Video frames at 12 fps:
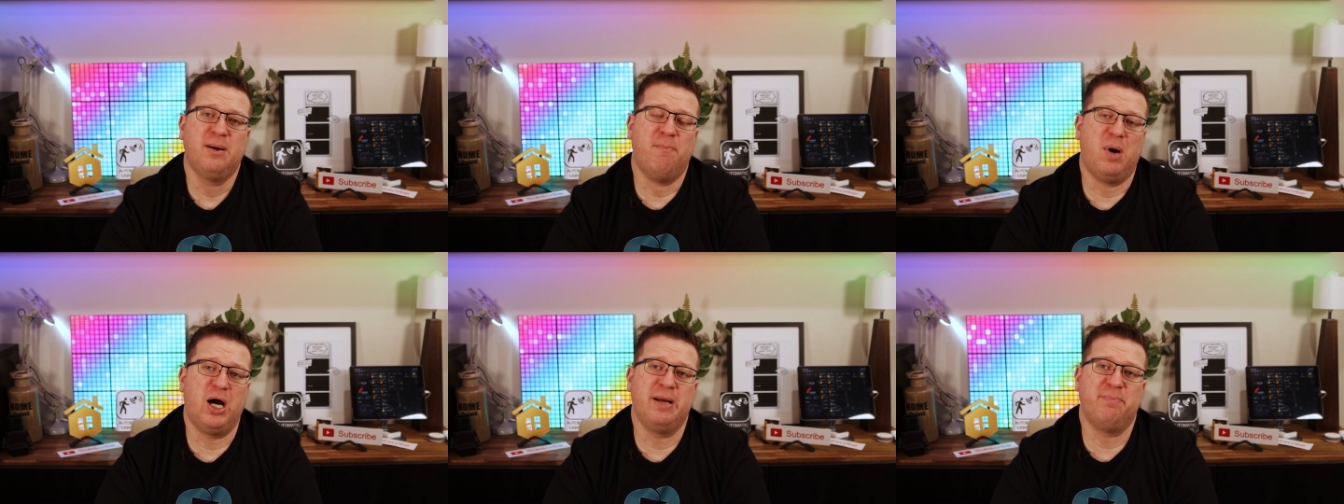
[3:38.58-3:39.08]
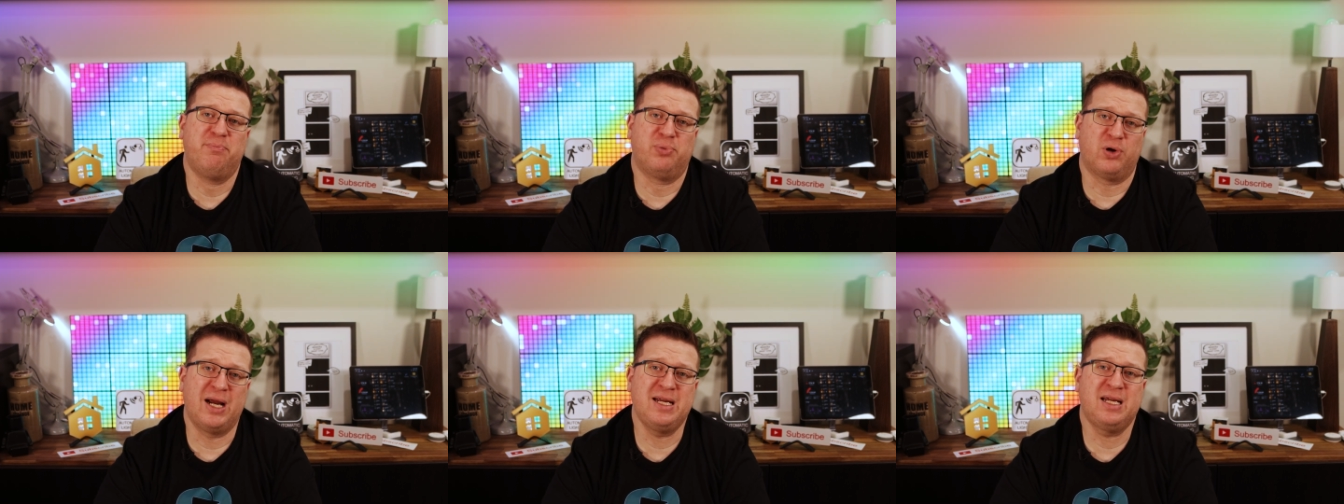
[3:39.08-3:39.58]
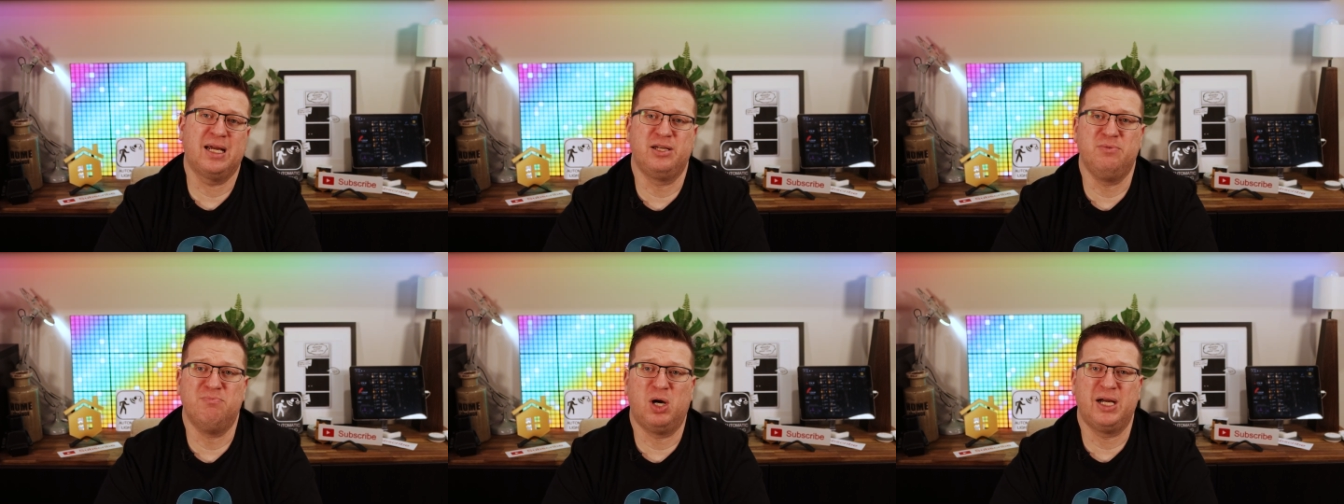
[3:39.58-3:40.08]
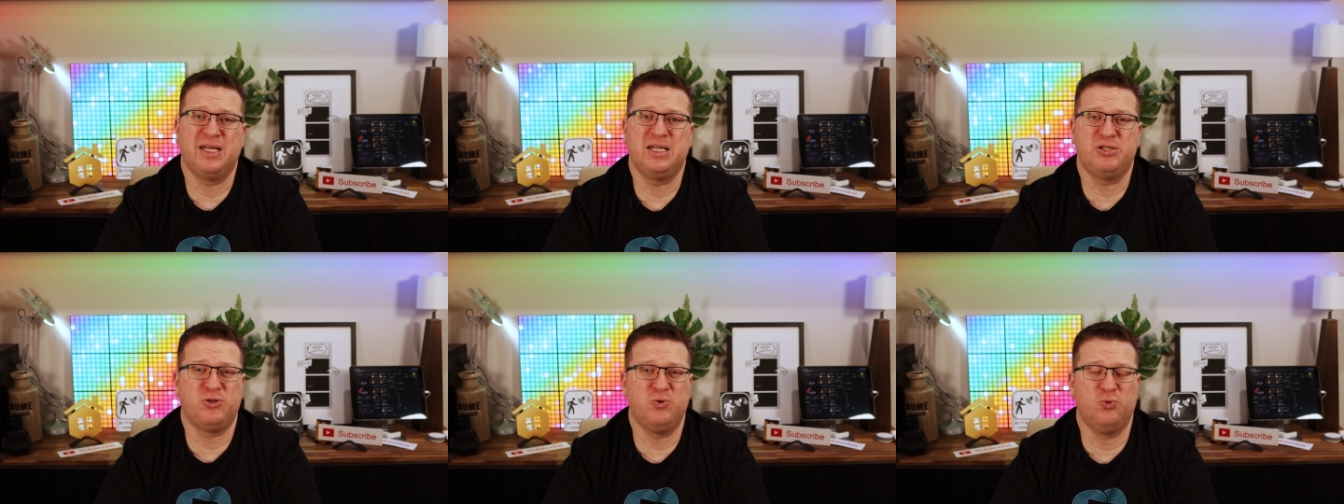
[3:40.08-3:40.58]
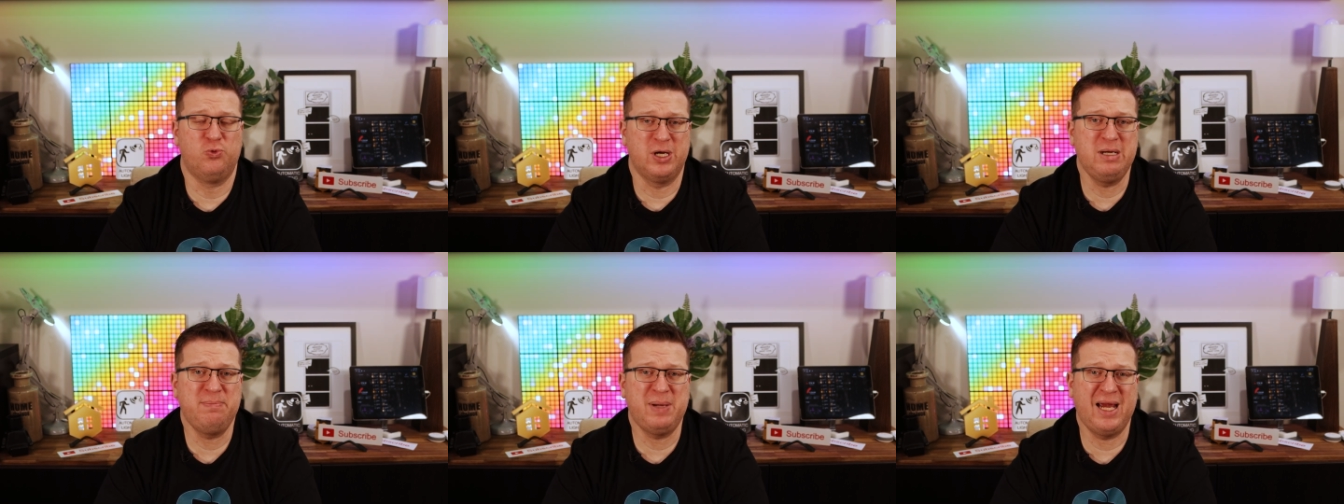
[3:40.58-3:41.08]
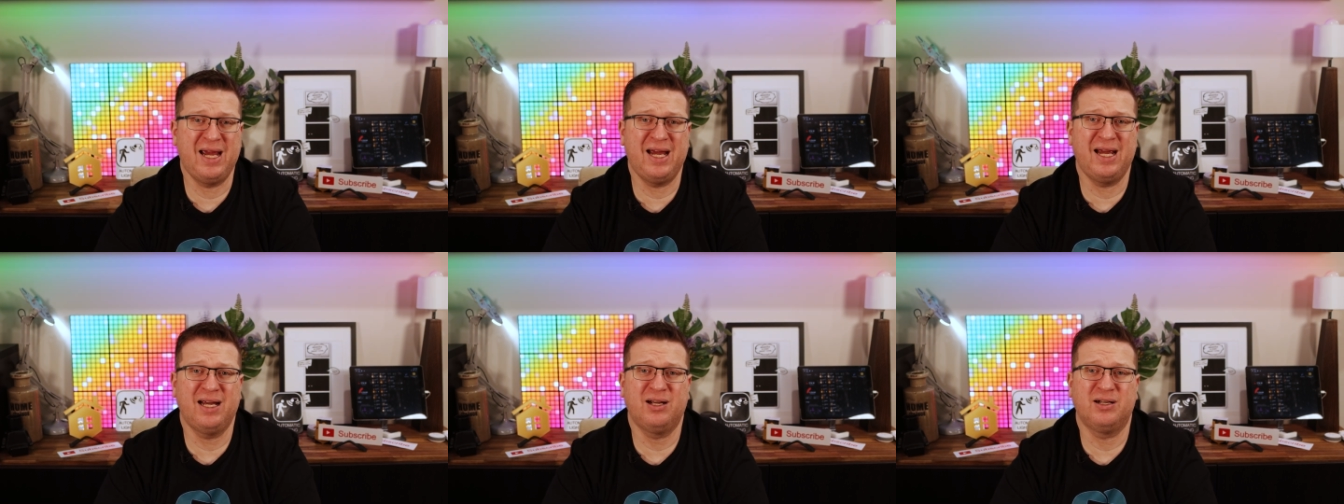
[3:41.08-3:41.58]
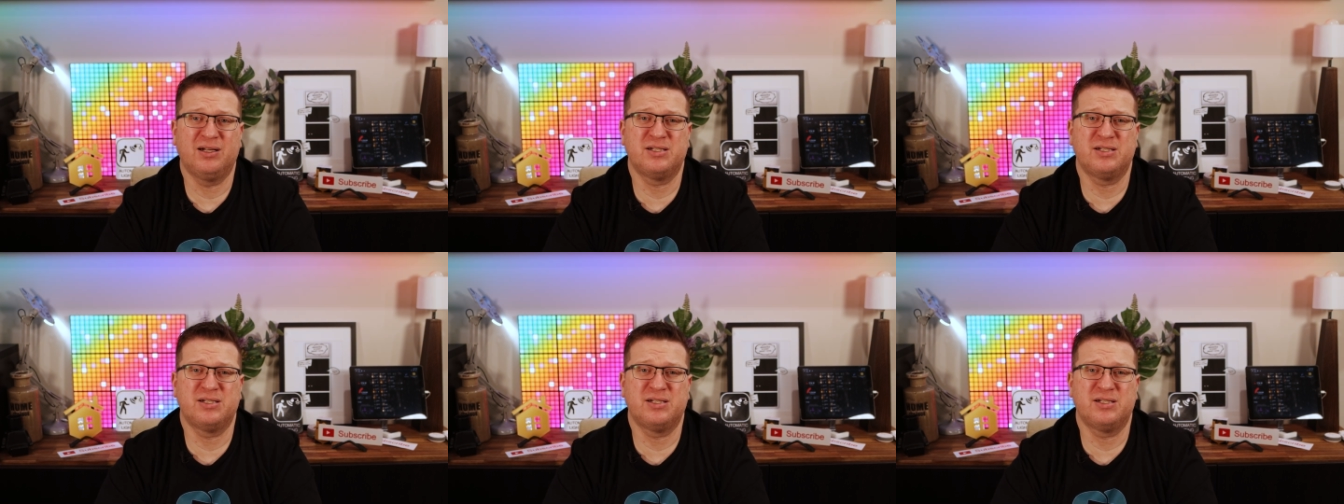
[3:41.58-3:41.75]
might break and you might need to repair